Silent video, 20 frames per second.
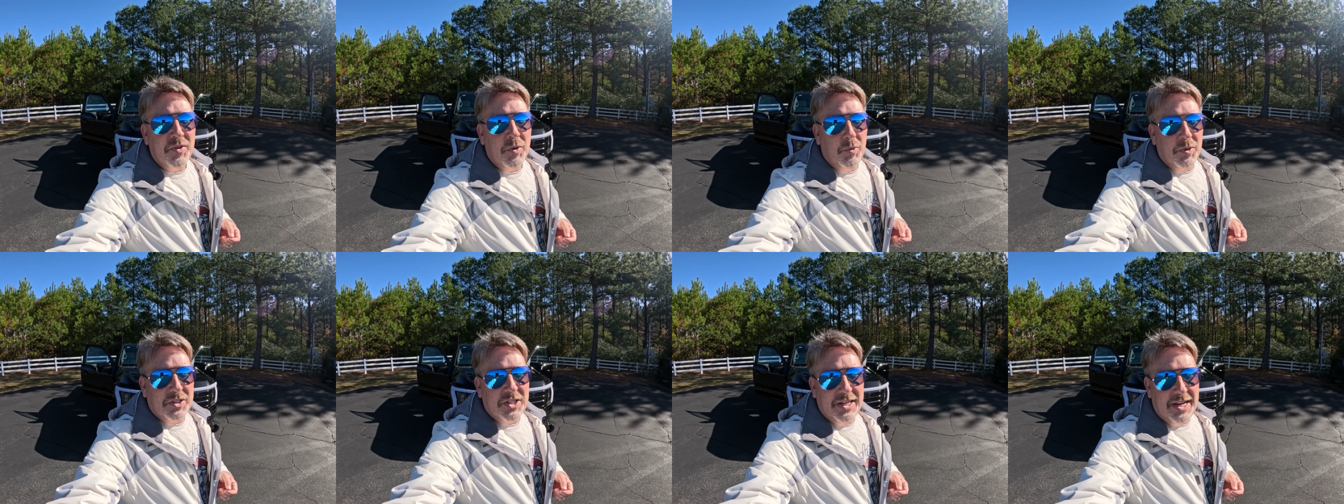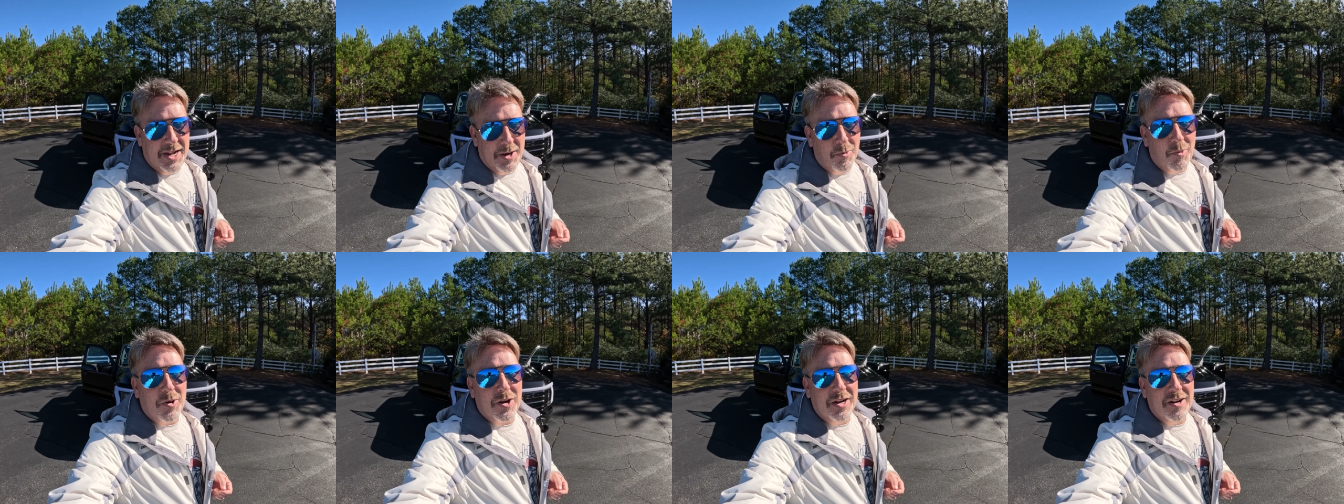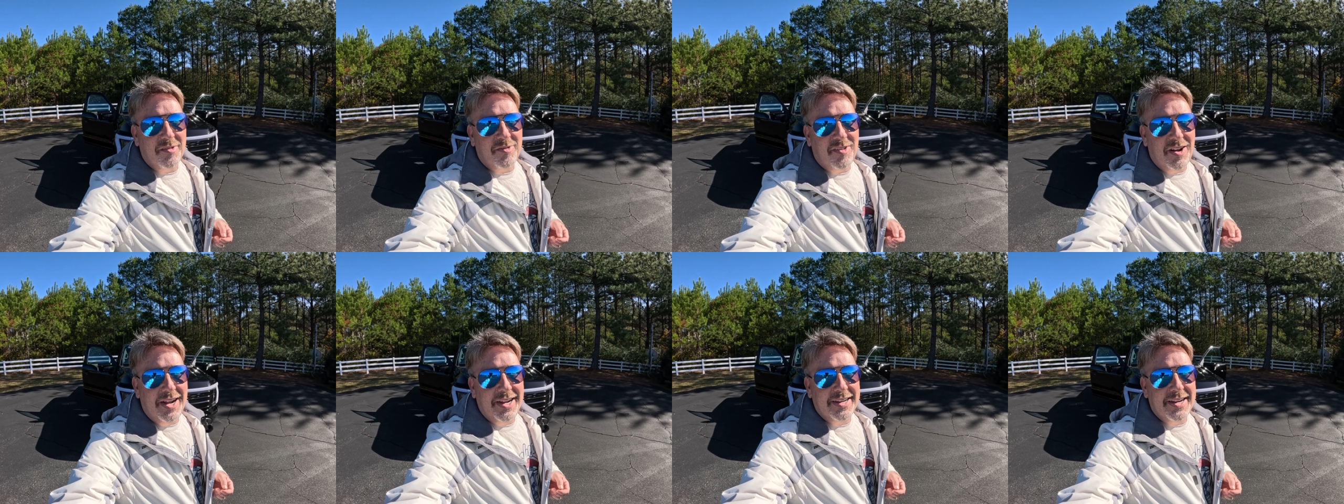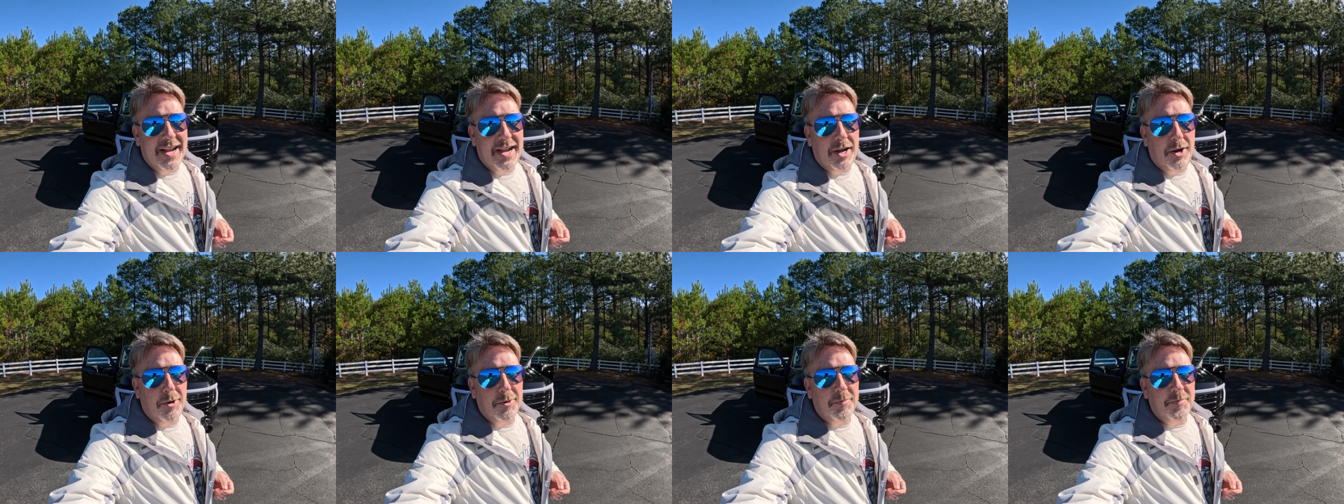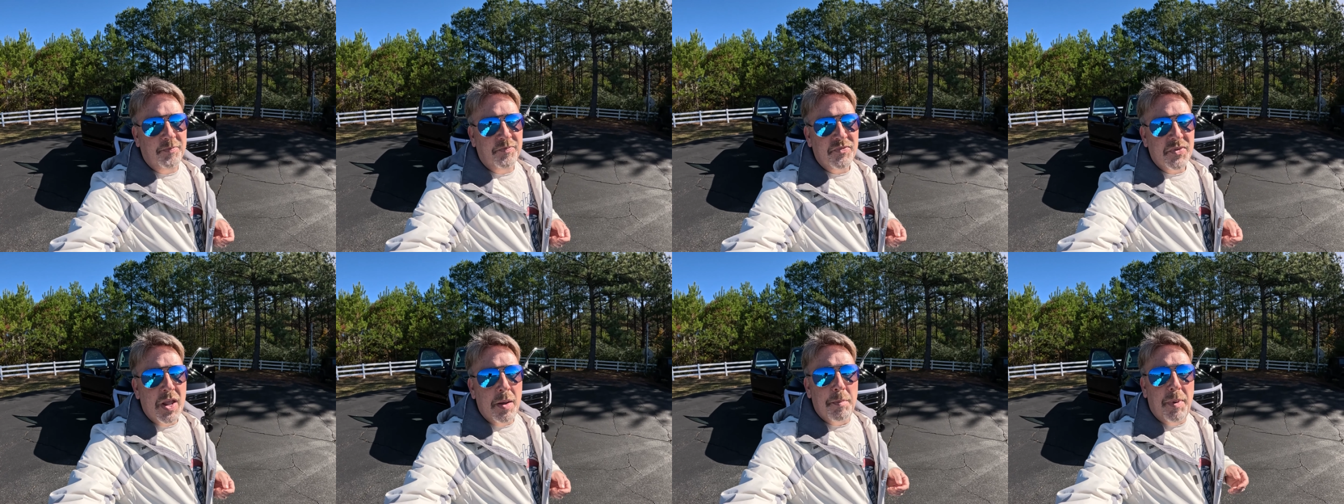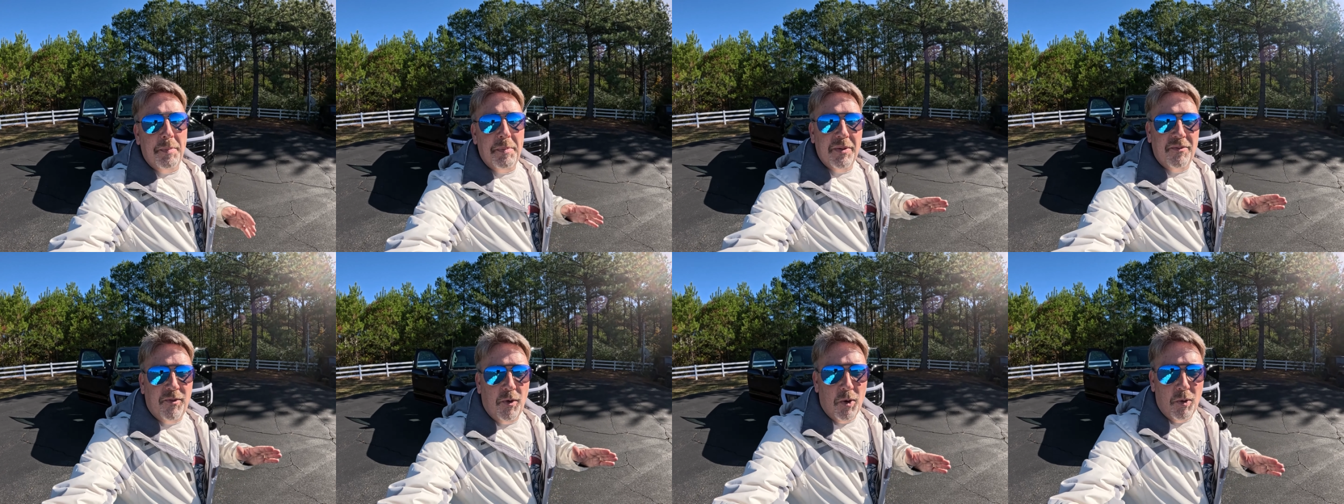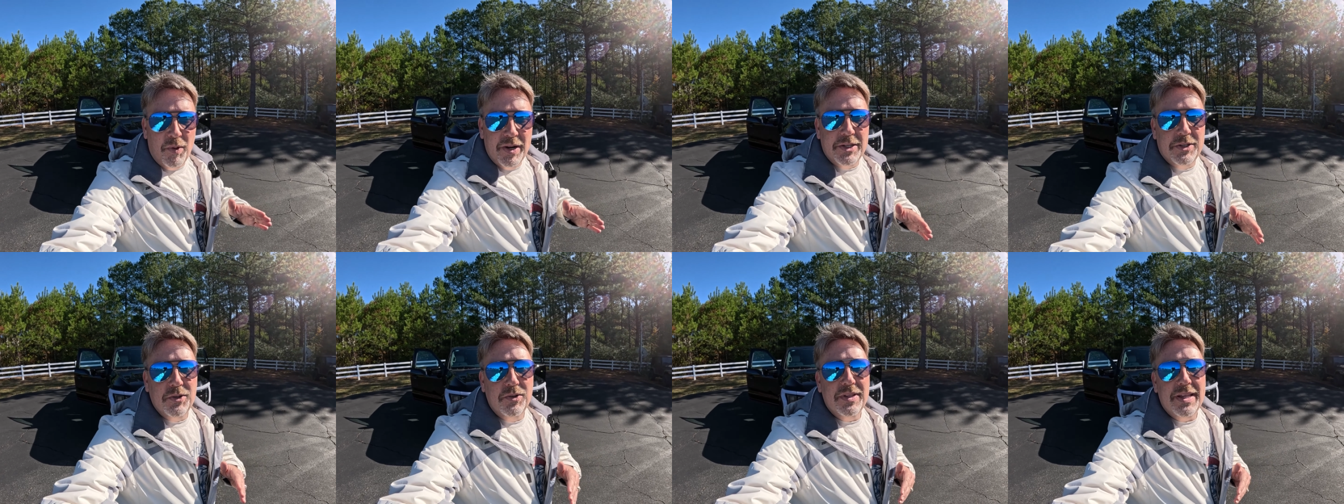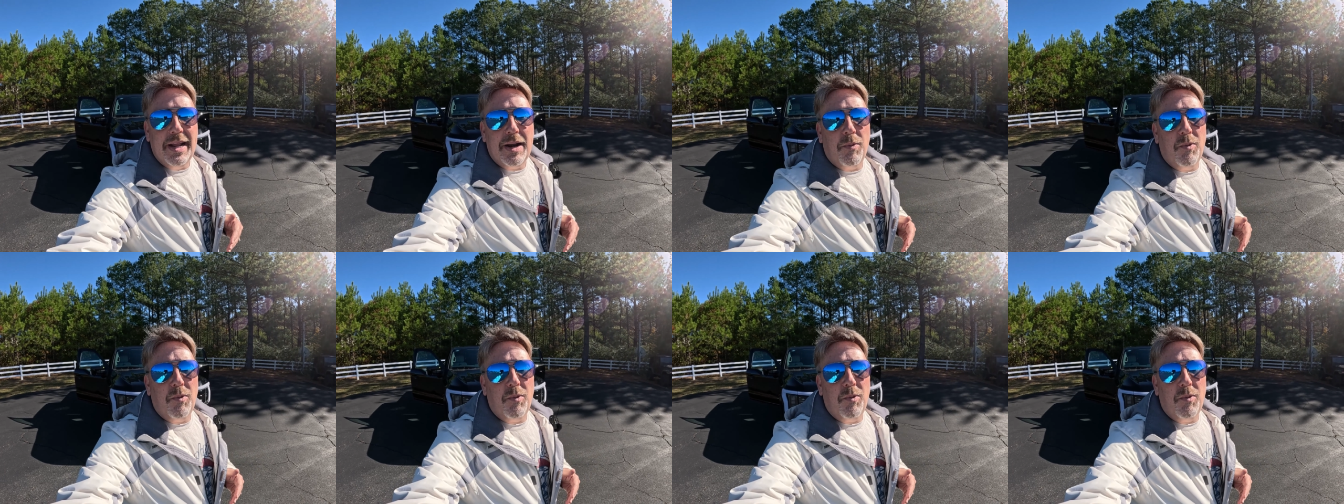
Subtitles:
Well, today we're going to find out. But before we do that,